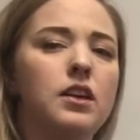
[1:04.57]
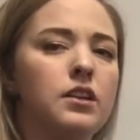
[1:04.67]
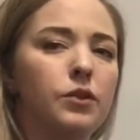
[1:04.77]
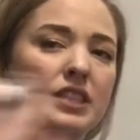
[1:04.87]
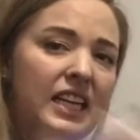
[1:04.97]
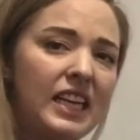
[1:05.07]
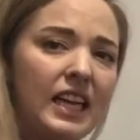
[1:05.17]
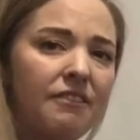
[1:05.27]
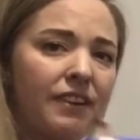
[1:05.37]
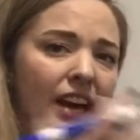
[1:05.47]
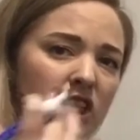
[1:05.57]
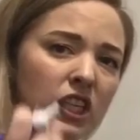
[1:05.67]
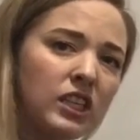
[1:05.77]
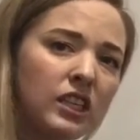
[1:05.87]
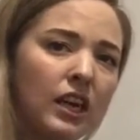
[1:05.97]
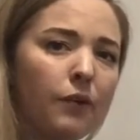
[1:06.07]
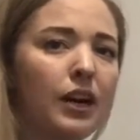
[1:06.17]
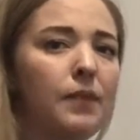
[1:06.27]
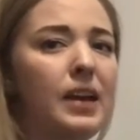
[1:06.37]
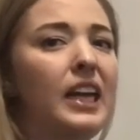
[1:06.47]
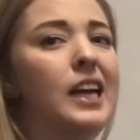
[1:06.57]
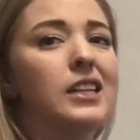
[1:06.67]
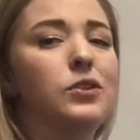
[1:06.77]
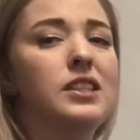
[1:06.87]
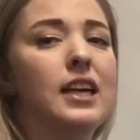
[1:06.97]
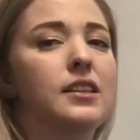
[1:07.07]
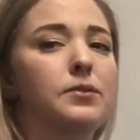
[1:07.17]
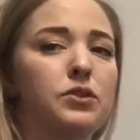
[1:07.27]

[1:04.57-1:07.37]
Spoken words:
We're taking that fraction and we're going to make it into a decimal.